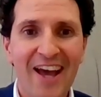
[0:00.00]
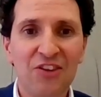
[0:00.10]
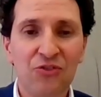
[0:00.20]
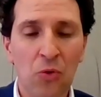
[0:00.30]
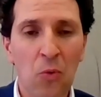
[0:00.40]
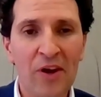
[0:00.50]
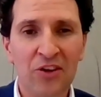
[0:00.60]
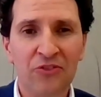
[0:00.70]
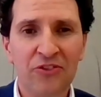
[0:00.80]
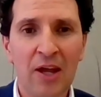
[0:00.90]
And it's all well
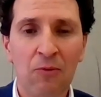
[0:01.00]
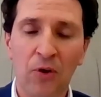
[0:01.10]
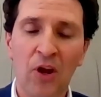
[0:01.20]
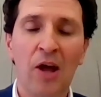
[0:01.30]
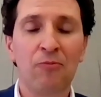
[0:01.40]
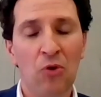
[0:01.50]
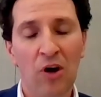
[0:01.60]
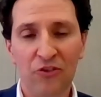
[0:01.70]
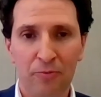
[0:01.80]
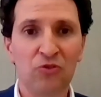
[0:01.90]
and good saying, well, I'm
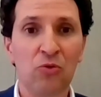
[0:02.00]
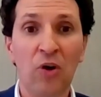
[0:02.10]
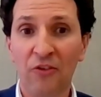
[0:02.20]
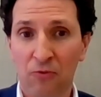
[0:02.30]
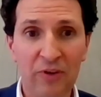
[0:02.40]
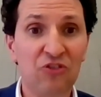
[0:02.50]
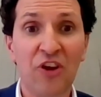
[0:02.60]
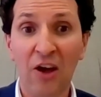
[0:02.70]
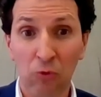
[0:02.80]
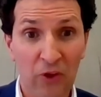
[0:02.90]
your husband, your wife, we
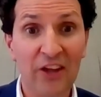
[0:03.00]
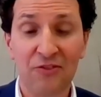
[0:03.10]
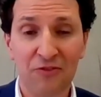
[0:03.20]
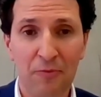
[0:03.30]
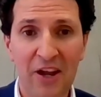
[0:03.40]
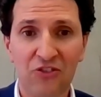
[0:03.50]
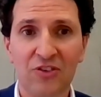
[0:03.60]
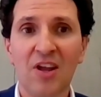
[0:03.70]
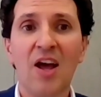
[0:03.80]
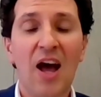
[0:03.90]
share all that
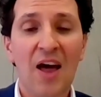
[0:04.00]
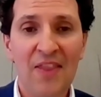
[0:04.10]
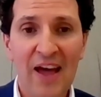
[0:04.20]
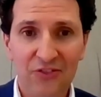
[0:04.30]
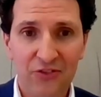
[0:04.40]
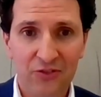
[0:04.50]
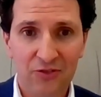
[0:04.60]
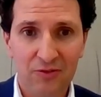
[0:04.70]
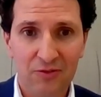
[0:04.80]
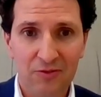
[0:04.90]
information. And
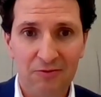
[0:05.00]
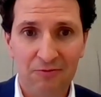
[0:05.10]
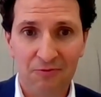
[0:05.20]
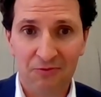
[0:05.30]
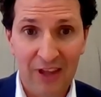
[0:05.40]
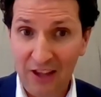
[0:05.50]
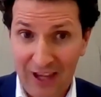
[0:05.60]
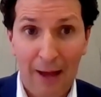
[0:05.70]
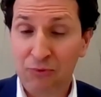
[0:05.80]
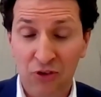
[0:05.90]
that's
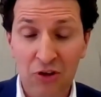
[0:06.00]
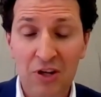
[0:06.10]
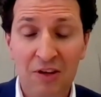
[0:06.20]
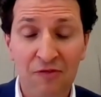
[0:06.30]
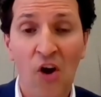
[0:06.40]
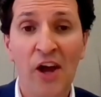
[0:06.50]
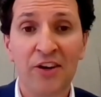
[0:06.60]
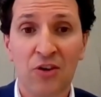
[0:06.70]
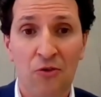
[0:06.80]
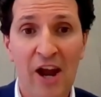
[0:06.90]
absolutely
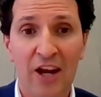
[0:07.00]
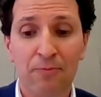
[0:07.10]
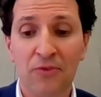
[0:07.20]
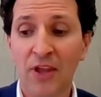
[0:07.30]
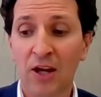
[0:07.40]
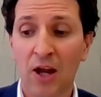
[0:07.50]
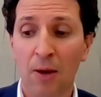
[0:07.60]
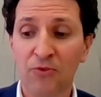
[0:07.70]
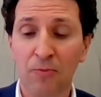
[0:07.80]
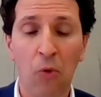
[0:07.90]
fine and correct. But there
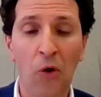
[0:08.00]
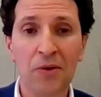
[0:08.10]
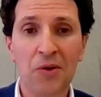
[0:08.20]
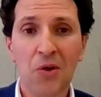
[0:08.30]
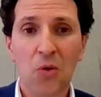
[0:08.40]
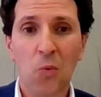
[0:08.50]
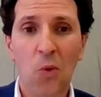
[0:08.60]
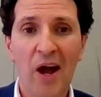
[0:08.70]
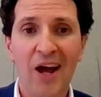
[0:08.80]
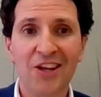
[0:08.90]
comes a point
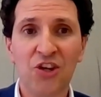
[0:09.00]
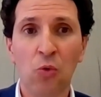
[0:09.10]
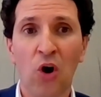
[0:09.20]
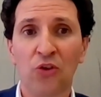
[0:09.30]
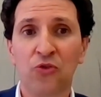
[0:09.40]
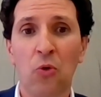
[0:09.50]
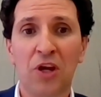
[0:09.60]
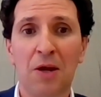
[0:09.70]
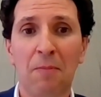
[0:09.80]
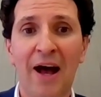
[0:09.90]
where you are
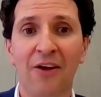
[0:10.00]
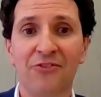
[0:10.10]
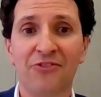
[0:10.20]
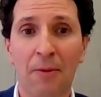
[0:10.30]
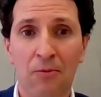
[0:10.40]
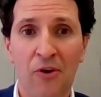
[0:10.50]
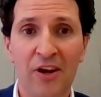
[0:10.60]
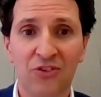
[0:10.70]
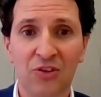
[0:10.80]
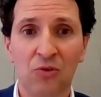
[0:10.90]
talking about
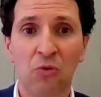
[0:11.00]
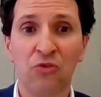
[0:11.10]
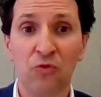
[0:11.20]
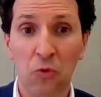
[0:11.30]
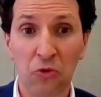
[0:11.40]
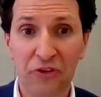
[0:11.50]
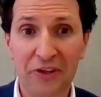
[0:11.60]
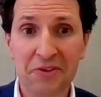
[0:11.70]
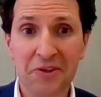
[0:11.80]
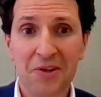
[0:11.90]
separating or
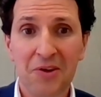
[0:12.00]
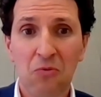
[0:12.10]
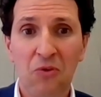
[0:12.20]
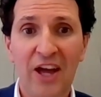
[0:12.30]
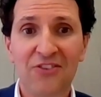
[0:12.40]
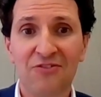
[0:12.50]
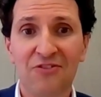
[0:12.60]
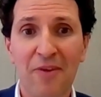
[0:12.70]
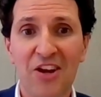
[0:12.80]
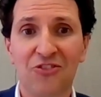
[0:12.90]
divorcing. Well, that
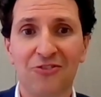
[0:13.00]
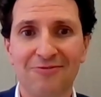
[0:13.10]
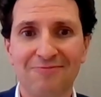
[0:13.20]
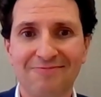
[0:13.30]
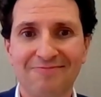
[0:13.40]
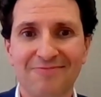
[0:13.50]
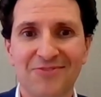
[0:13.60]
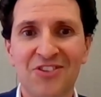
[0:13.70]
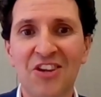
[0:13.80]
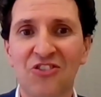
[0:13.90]
information
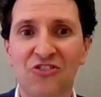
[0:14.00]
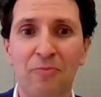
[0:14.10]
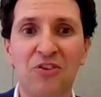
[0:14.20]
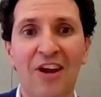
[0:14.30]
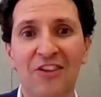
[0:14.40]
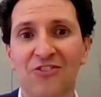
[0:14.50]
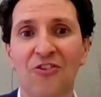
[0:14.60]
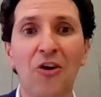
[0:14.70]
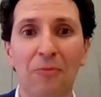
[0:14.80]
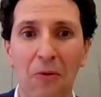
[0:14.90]
ceases to be
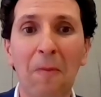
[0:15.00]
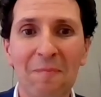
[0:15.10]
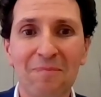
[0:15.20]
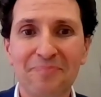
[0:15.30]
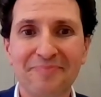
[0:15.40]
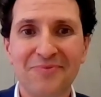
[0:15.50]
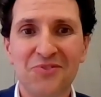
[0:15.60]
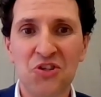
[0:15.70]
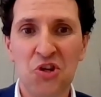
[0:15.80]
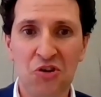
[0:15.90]
transferable.
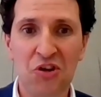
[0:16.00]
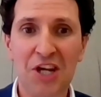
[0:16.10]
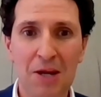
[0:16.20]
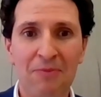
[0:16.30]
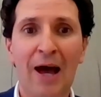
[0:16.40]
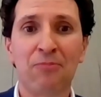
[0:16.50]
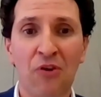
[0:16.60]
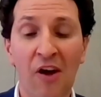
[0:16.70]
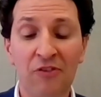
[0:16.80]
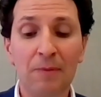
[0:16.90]
You can keep that
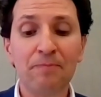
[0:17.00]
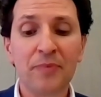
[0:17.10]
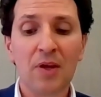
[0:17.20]
private.